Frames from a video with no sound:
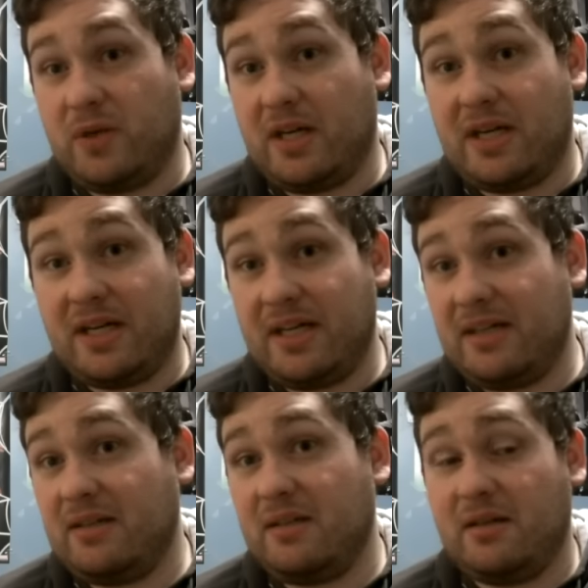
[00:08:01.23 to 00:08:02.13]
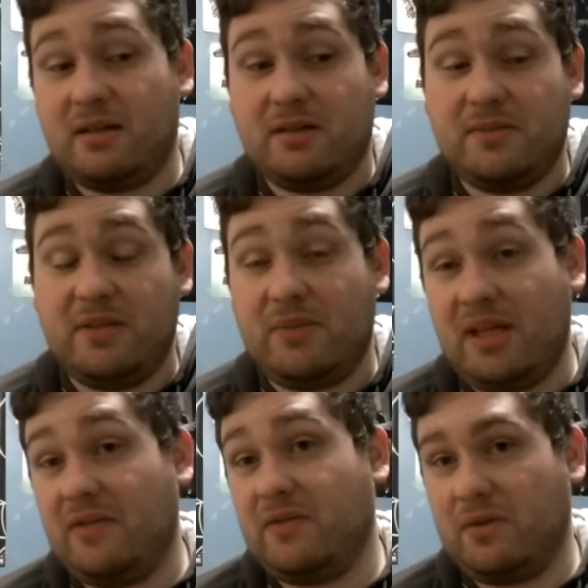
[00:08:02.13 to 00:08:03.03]
why um, he
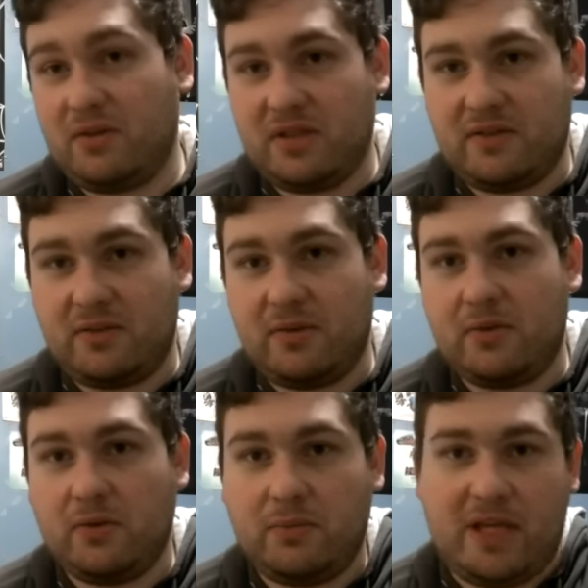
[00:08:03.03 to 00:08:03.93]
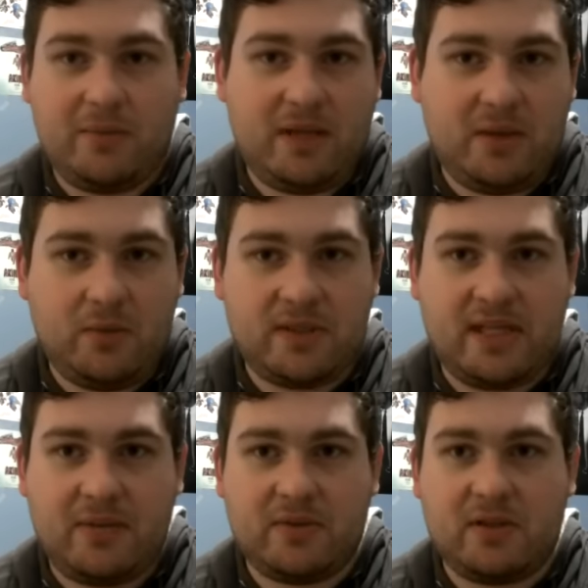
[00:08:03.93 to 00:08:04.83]
may have turned on his family, or maybe he was an
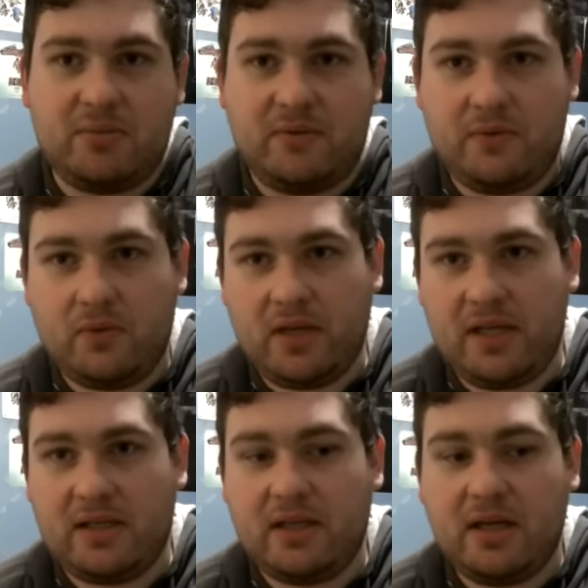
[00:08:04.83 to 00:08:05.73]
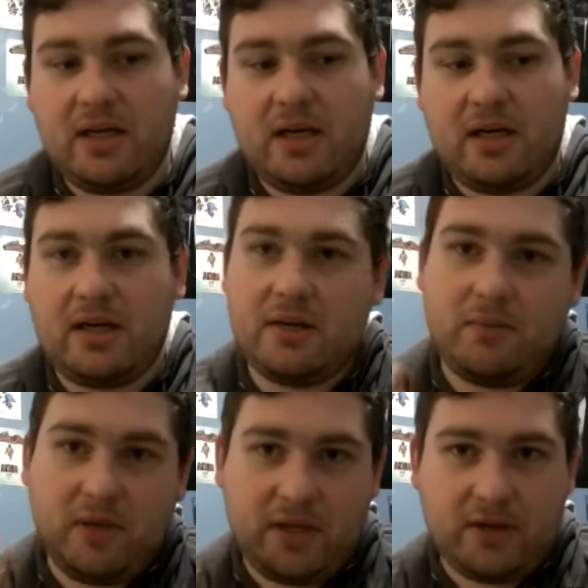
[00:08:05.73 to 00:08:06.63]
Amazon beforehand. Uh,
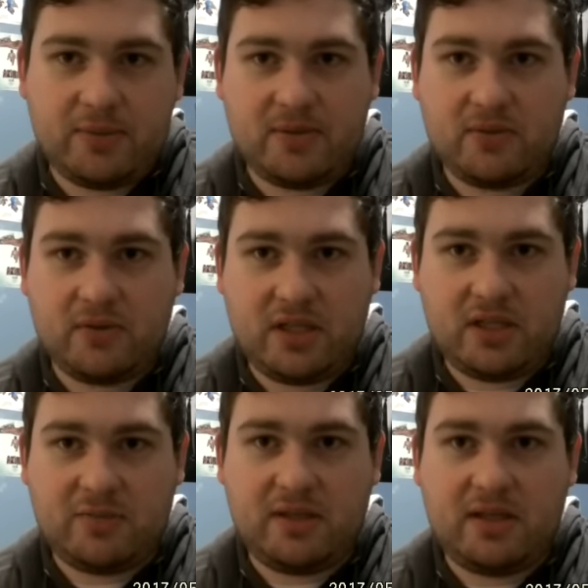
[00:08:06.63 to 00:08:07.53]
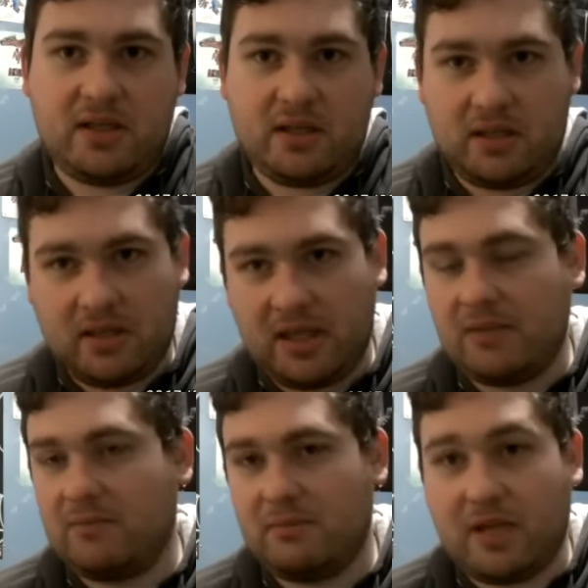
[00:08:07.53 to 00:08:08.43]
later episodes are trying to explain that. Uh,
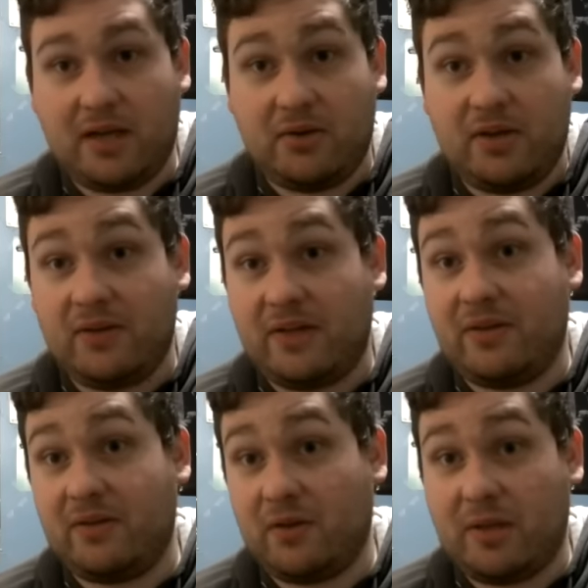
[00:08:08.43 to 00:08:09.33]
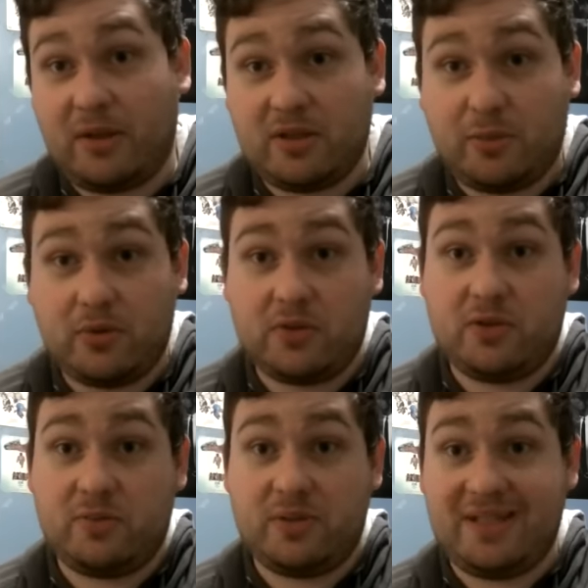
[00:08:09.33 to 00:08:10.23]
again, I don't even have the right amount of spoilers to
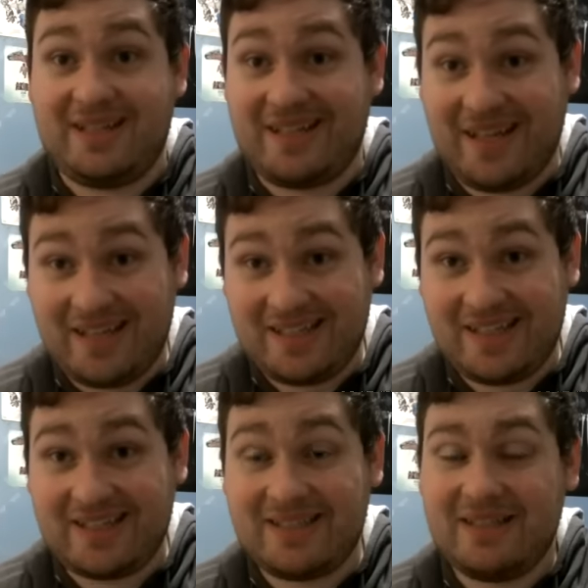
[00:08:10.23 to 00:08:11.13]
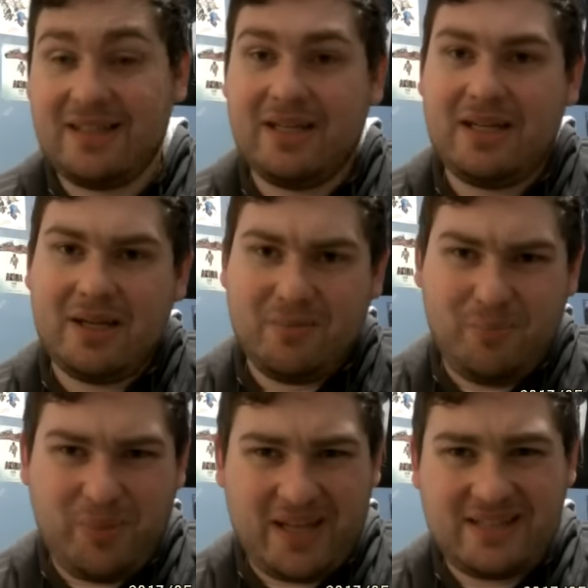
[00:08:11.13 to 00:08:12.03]
explain the context.
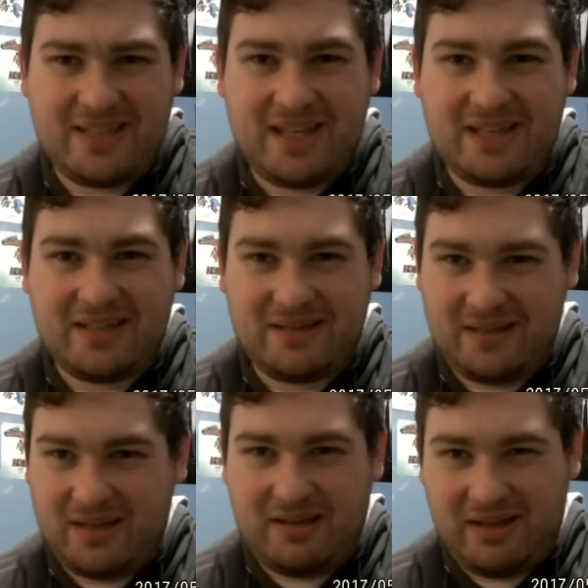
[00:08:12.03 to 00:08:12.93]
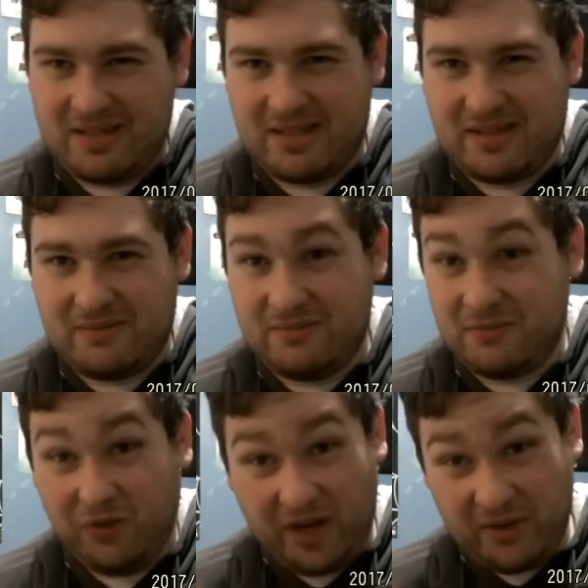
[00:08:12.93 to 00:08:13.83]
Best guess, uh, I guess, as a
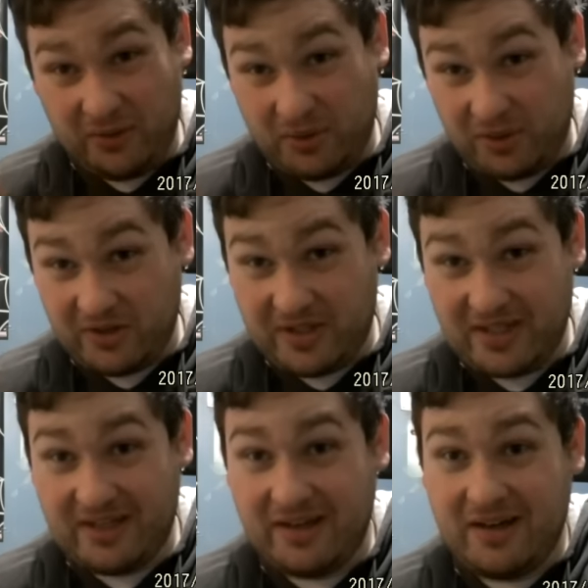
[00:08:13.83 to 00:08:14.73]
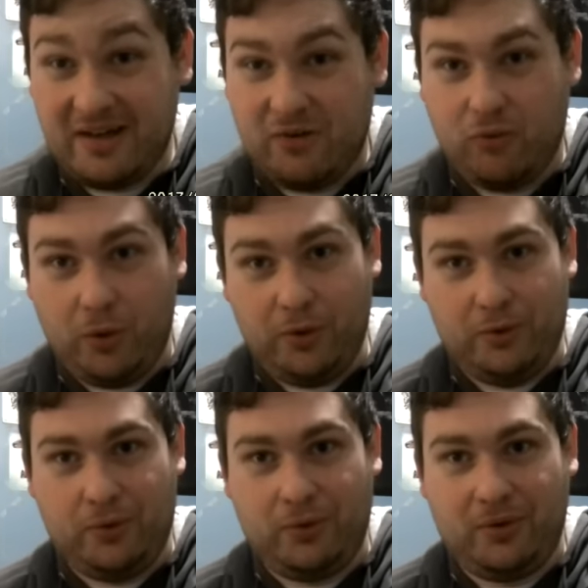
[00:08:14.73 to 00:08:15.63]
writer theory,
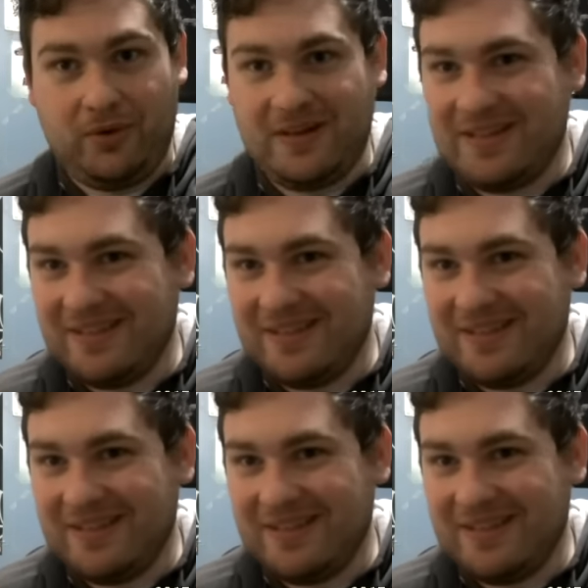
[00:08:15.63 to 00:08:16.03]
writer theory.